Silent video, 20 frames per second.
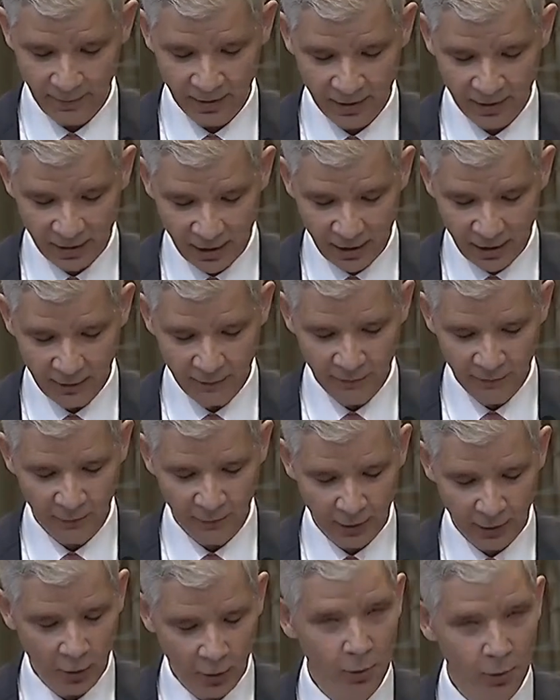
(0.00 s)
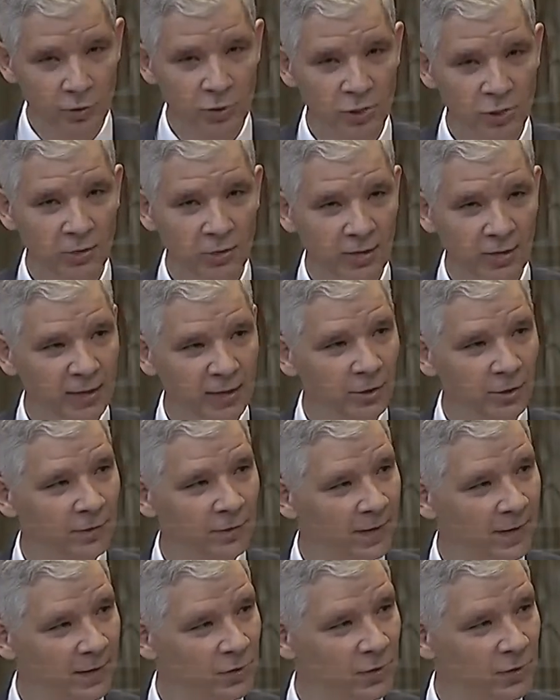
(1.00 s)
the need for the urgent
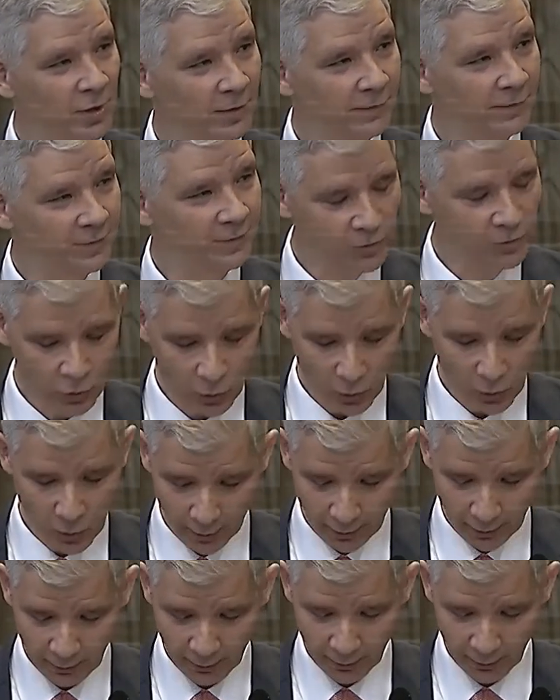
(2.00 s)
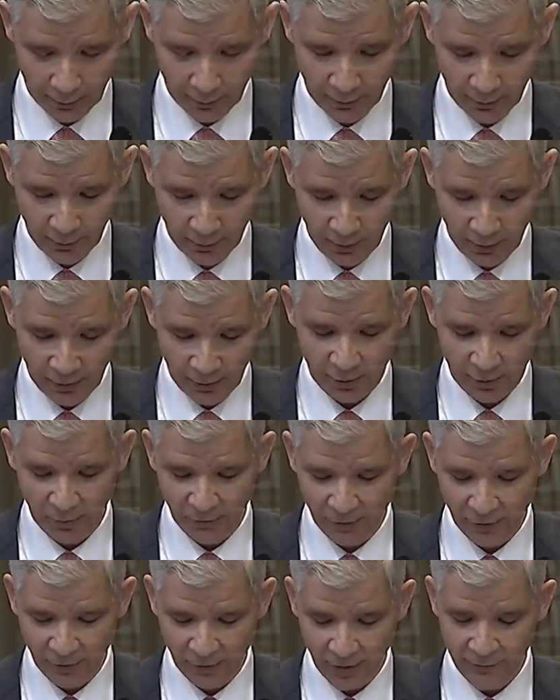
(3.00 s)
intervention of this court to
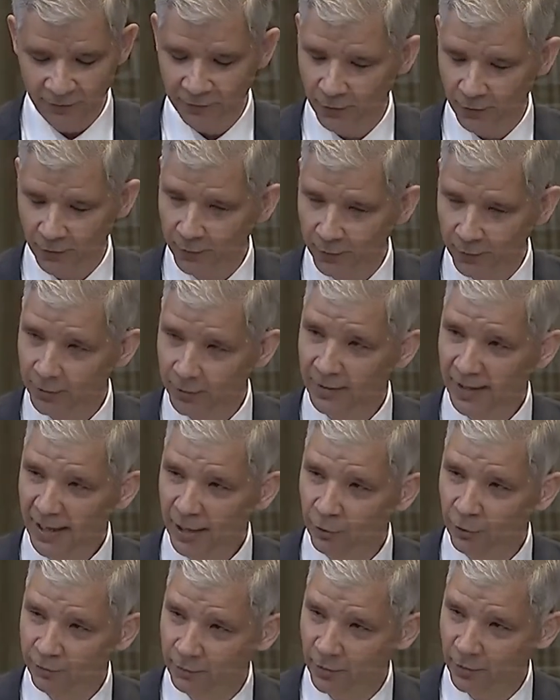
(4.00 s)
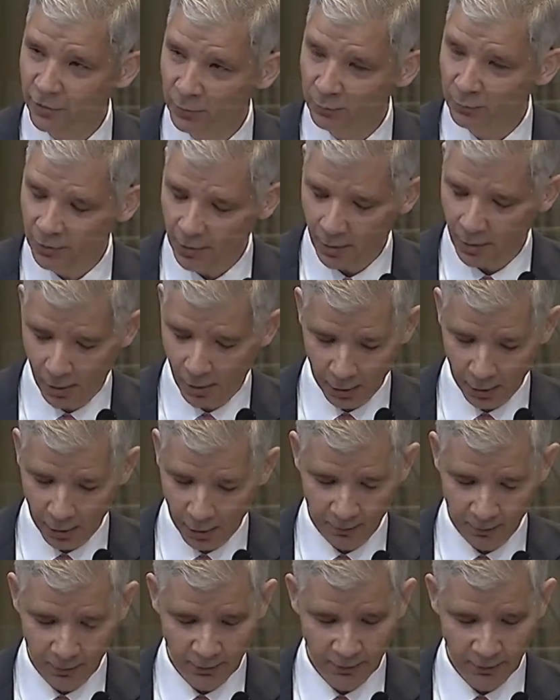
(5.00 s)
prevent further irreversible
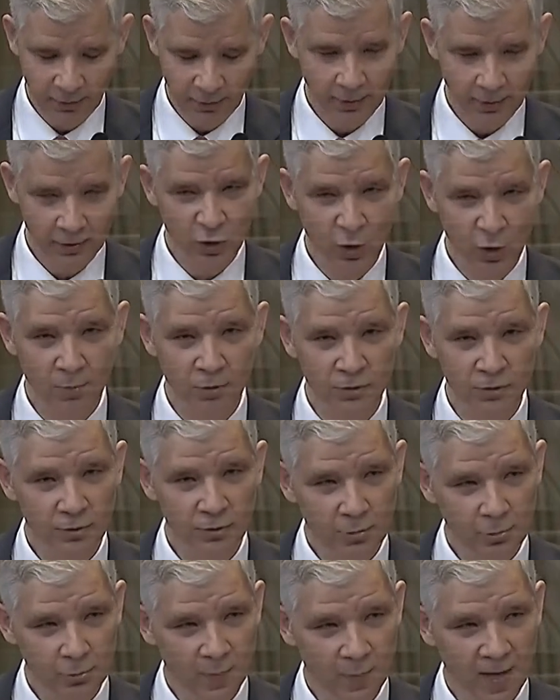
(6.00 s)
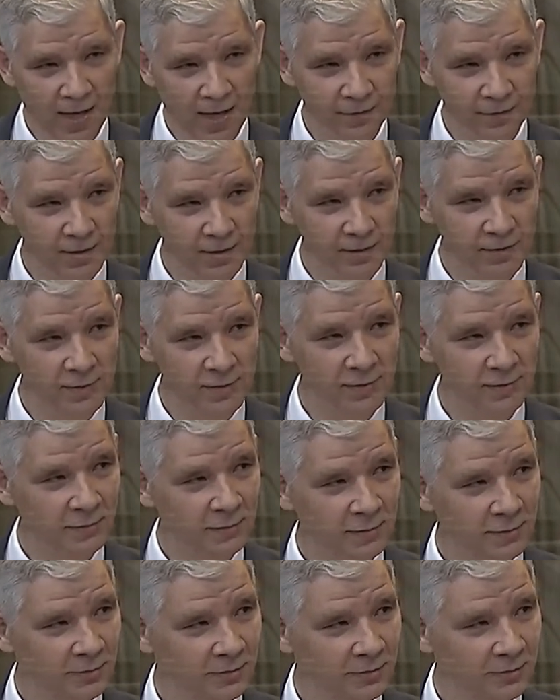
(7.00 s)
harm is almost too obvious
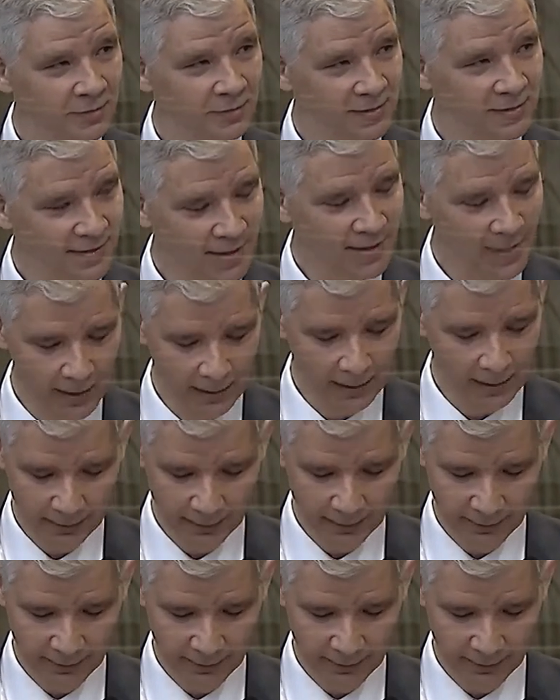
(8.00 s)
to say.